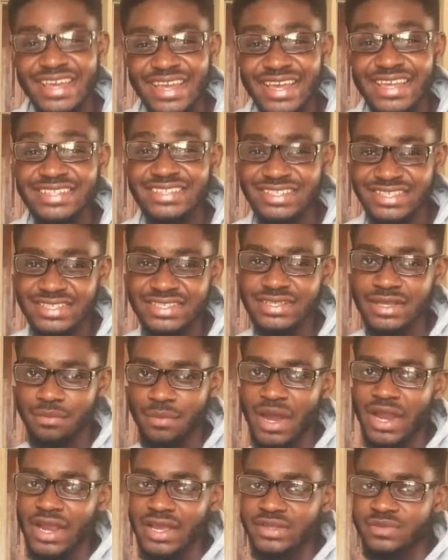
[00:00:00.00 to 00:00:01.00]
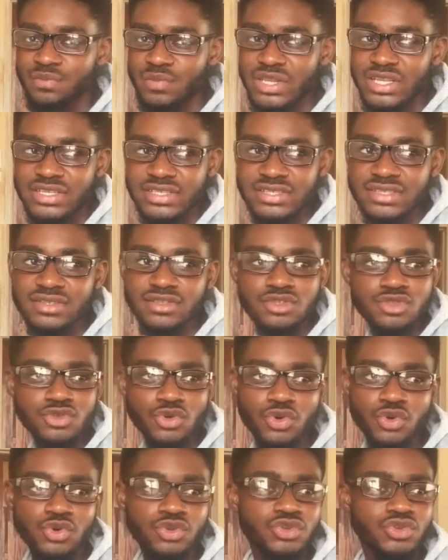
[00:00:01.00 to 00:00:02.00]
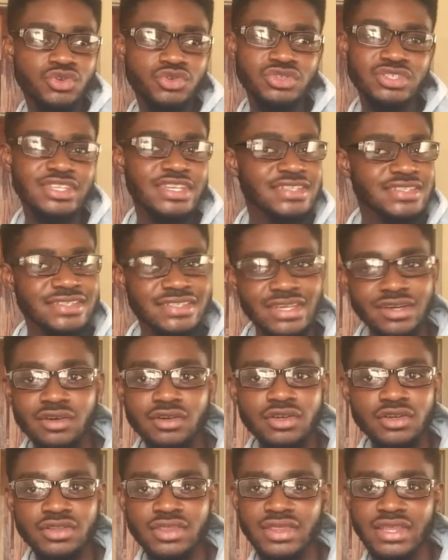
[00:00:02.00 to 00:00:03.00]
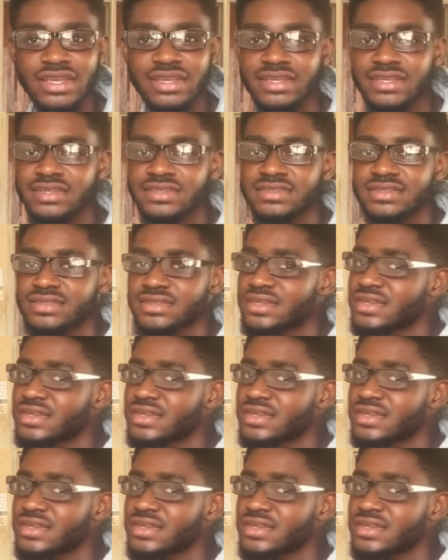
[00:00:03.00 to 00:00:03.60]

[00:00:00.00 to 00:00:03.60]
It is a marketplace. So you could just sell your things,